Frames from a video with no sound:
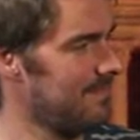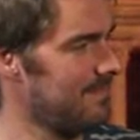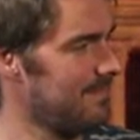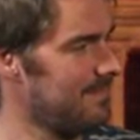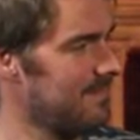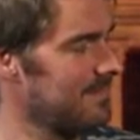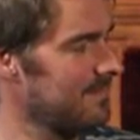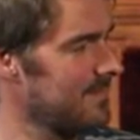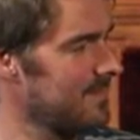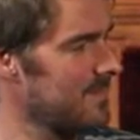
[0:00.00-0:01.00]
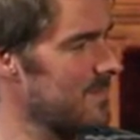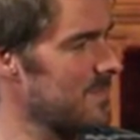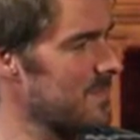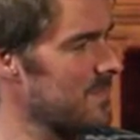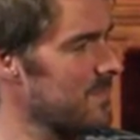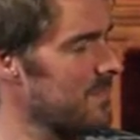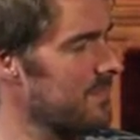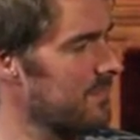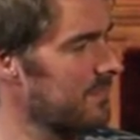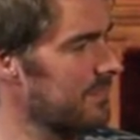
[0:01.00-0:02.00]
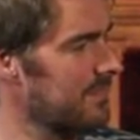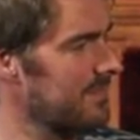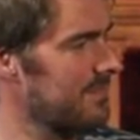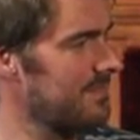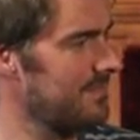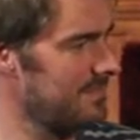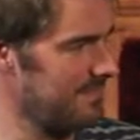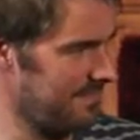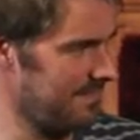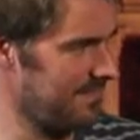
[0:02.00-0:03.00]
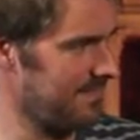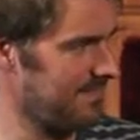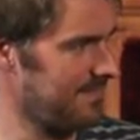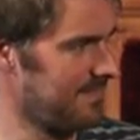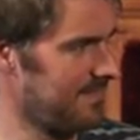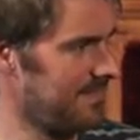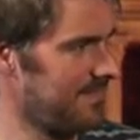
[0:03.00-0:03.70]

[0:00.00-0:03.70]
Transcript: (not speaking)